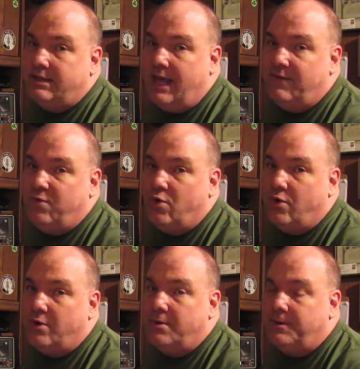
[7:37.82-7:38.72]
that
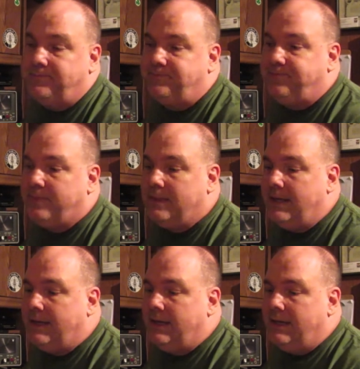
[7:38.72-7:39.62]
for
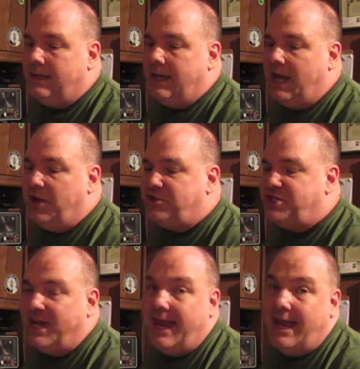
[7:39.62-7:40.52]
air
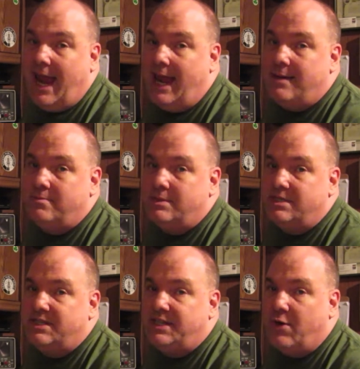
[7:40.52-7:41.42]
checking AM
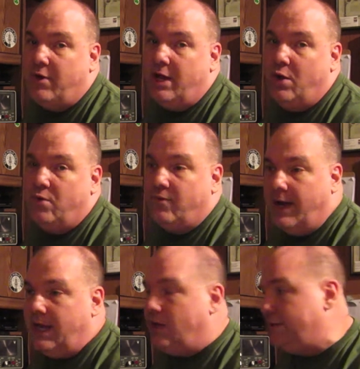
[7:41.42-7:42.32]
stereo
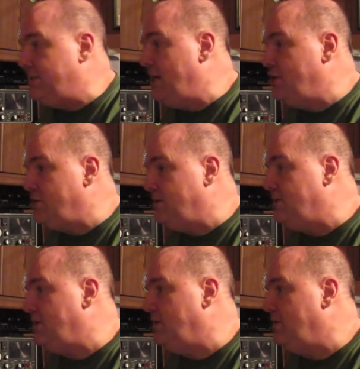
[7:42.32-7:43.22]
radio
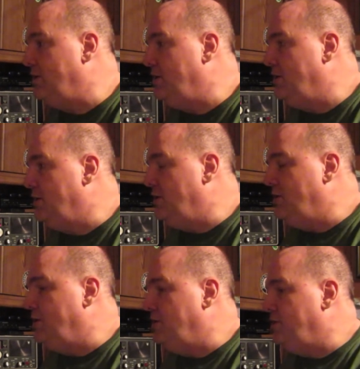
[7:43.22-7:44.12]
stations
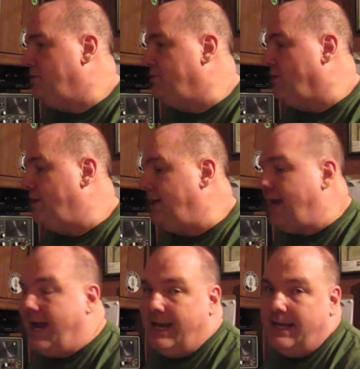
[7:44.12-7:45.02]
during the
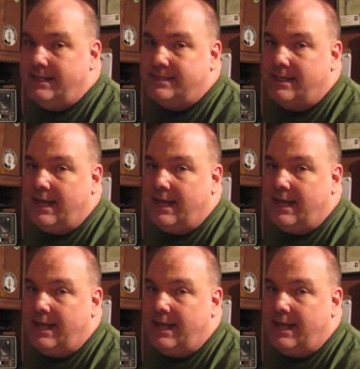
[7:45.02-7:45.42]
80s